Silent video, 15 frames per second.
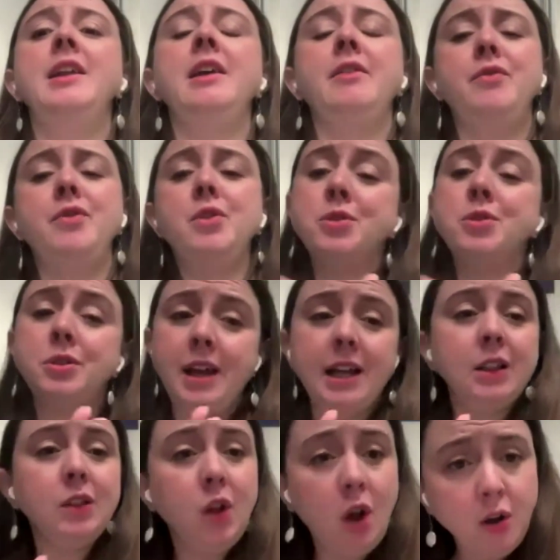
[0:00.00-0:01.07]
And if you
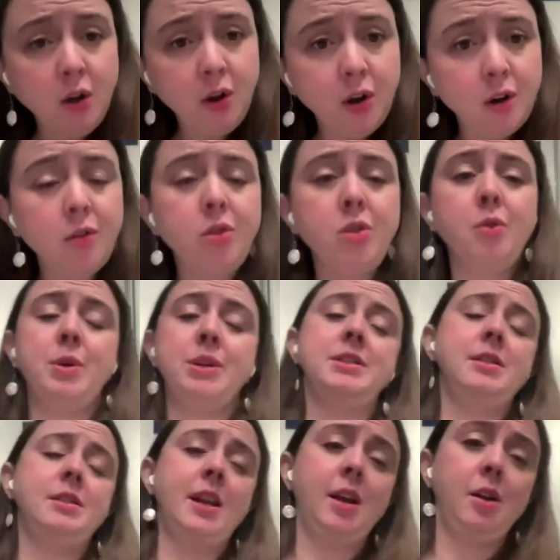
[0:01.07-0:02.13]
delay longer, the
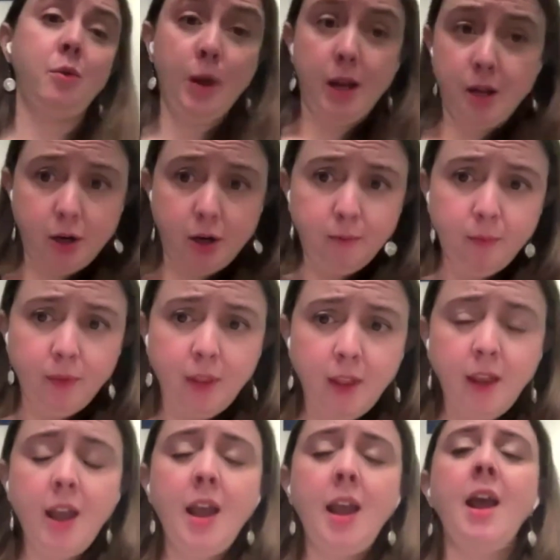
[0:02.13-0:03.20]
risks get greater.
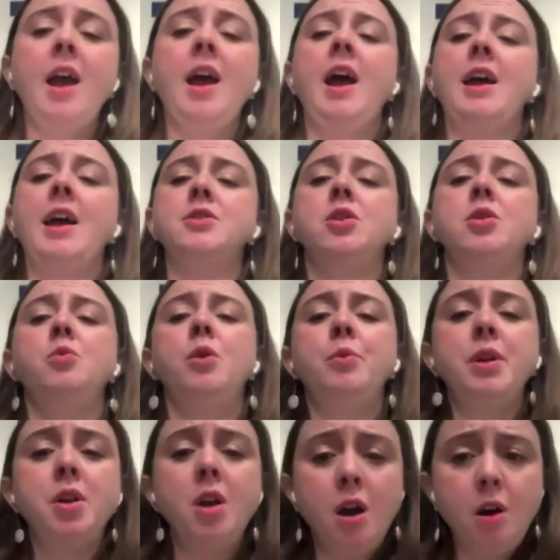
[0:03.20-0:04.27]
And so
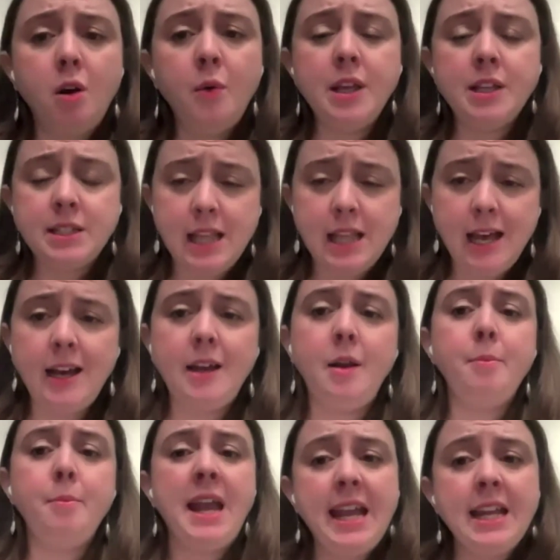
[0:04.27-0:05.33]
what we know is
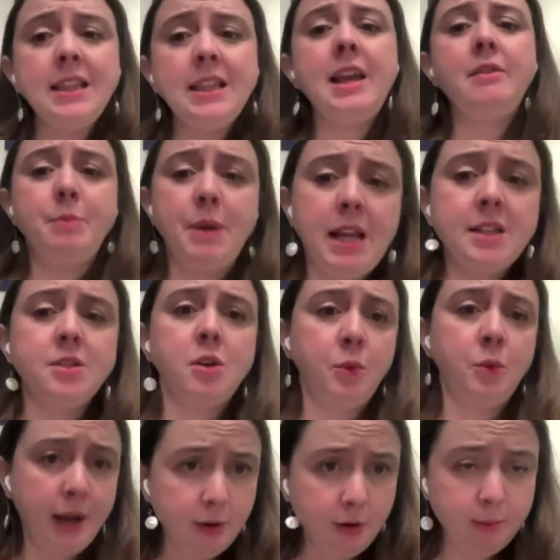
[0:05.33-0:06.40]
that paid leave means
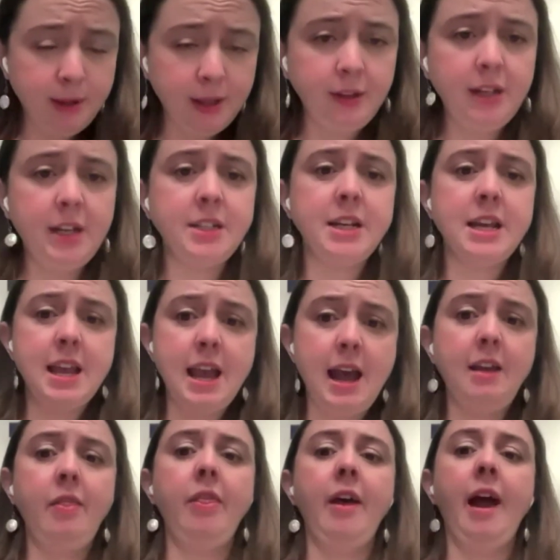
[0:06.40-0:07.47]
a greater ability to
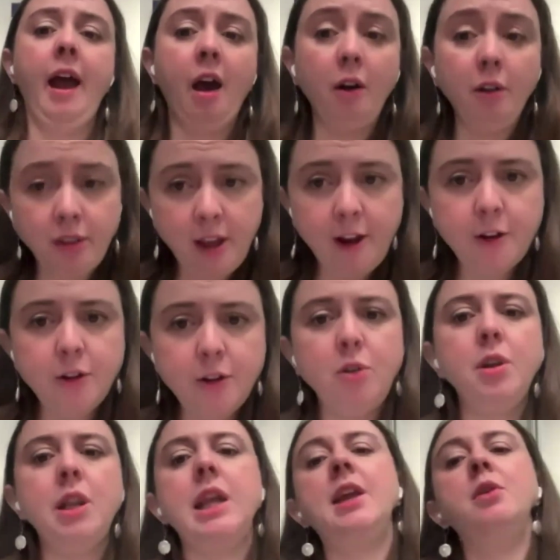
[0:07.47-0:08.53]
get the healthcare
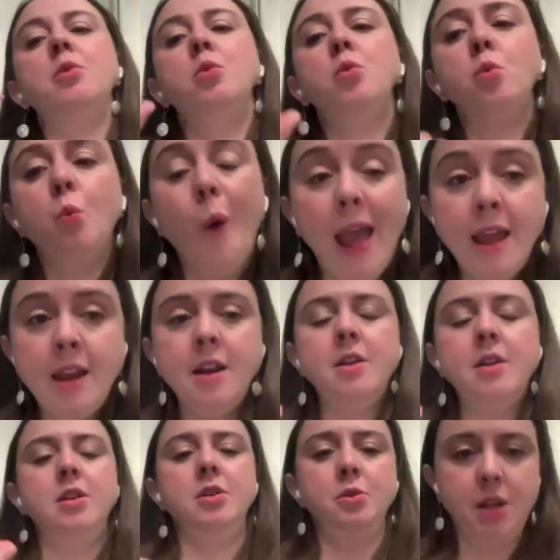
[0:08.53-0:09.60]
you need
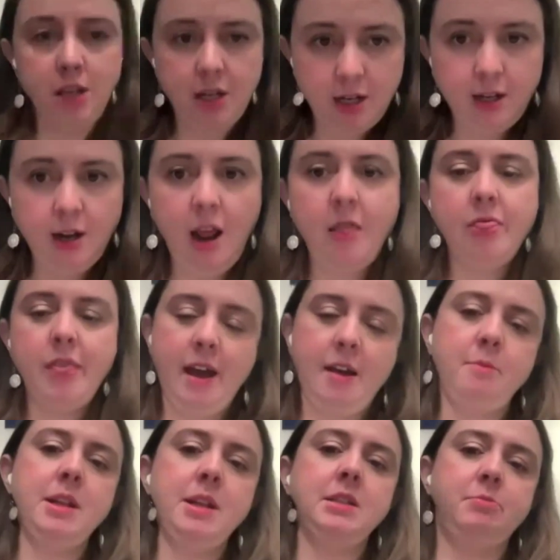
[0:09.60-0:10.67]
when you need it. And
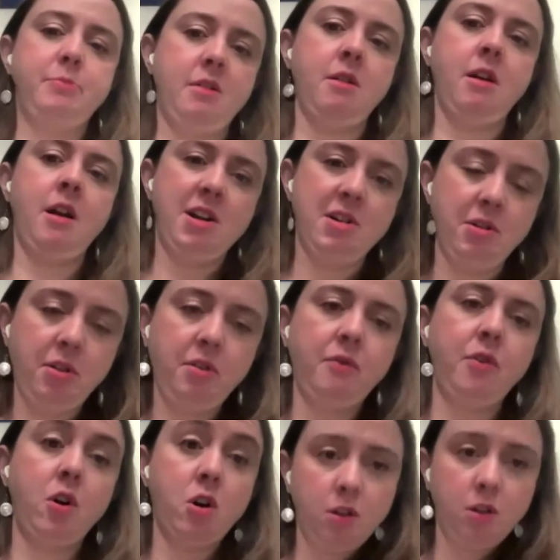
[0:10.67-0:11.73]
that means better health
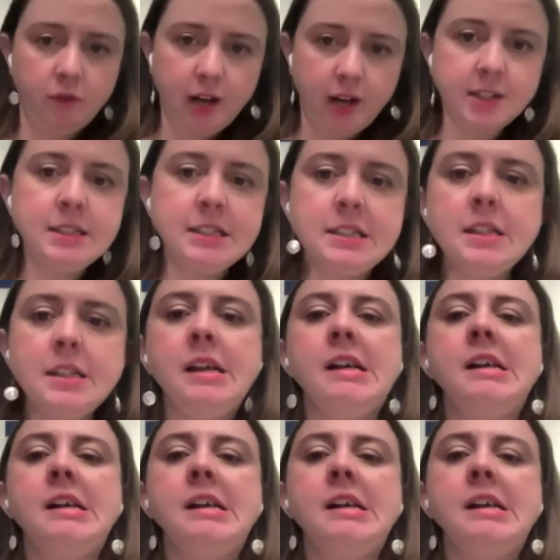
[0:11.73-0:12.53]
for all of us.